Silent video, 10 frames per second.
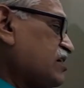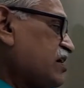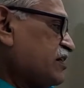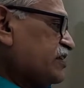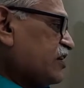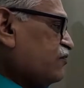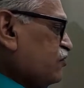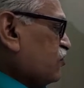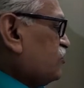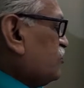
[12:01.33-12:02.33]
And
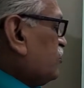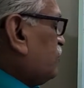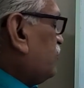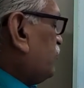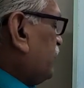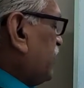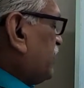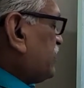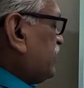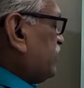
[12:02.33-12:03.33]
therefore, we
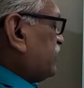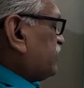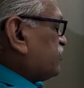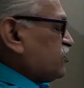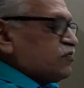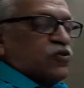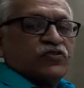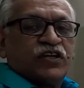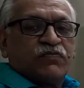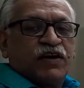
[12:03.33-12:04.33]
get integration of dou
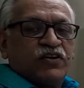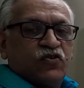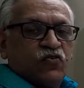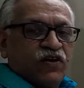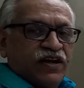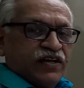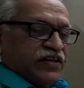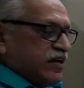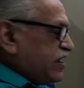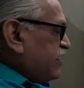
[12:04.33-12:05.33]
z by dou y
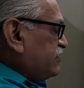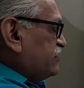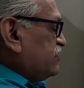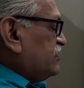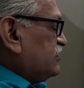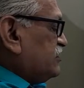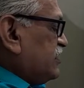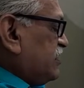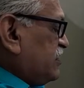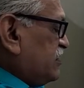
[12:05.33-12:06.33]
as
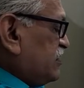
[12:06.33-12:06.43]
z